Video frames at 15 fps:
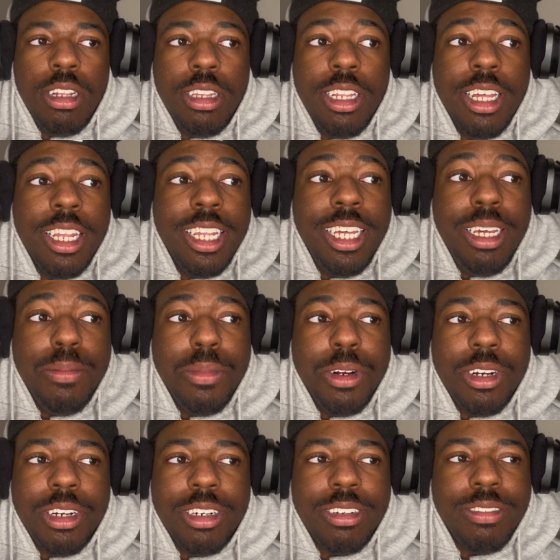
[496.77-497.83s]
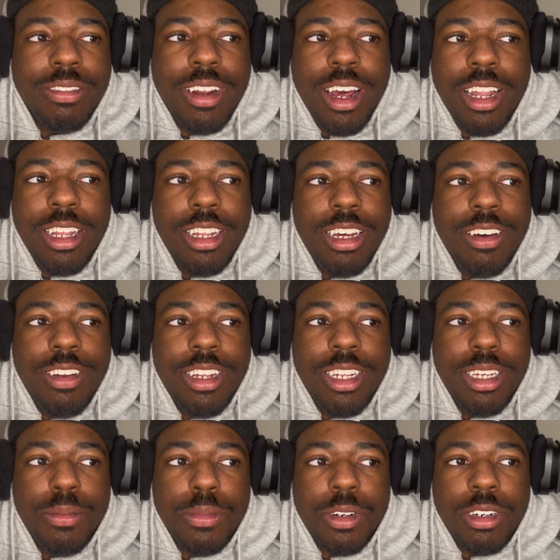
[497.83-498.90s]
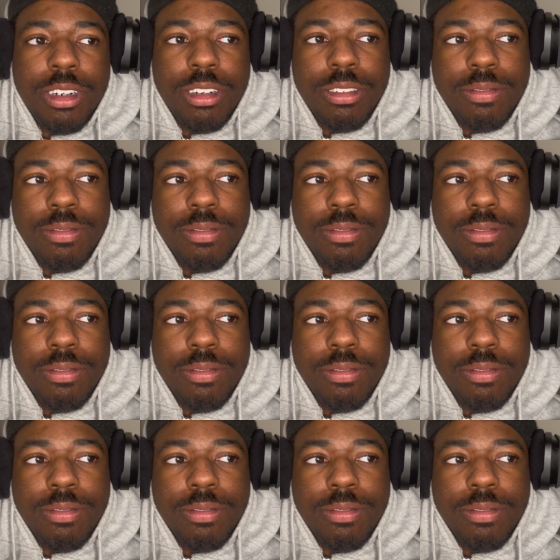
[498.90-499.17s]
The lemur. I love the lemur.